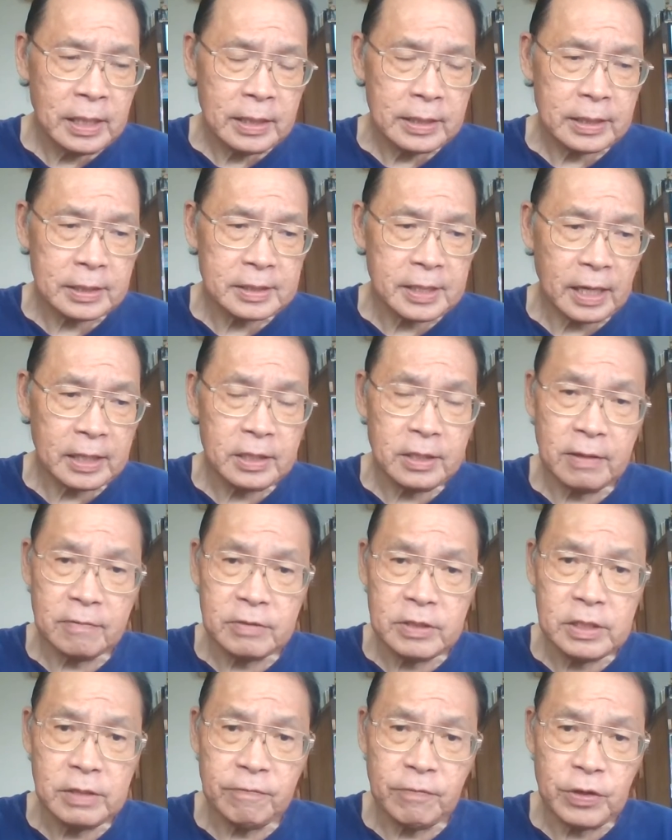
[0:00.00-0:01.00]
The title of
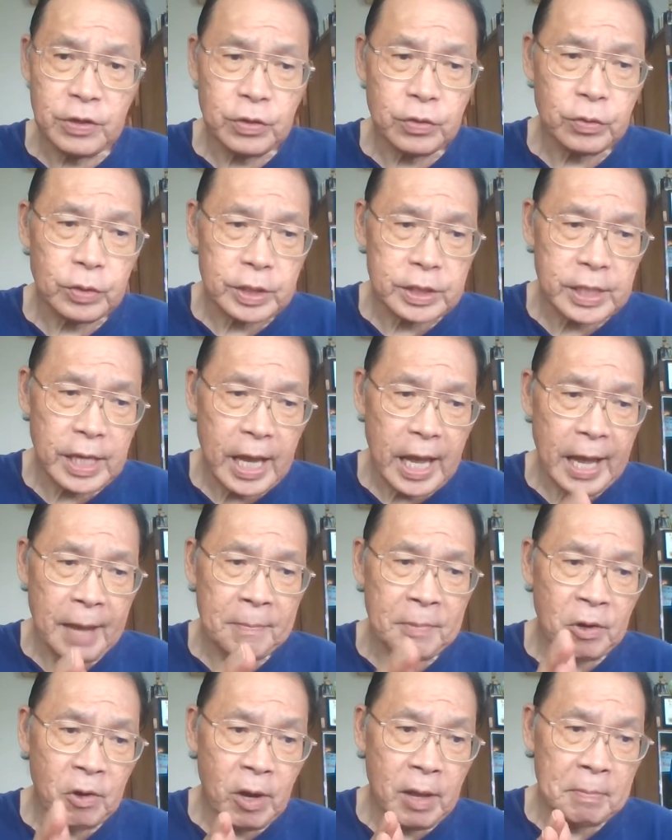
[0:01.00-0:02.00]
this video is
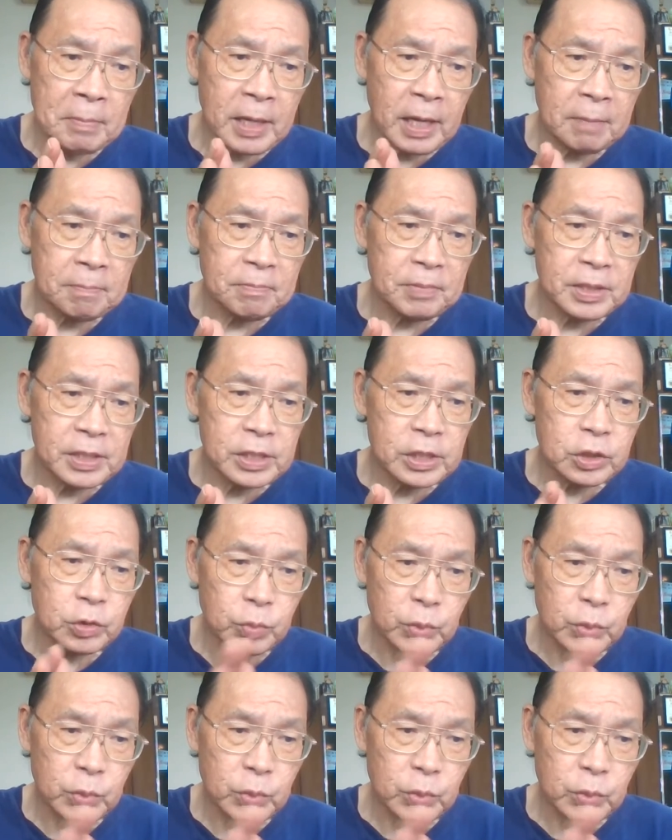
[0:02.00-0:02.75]
MLM companies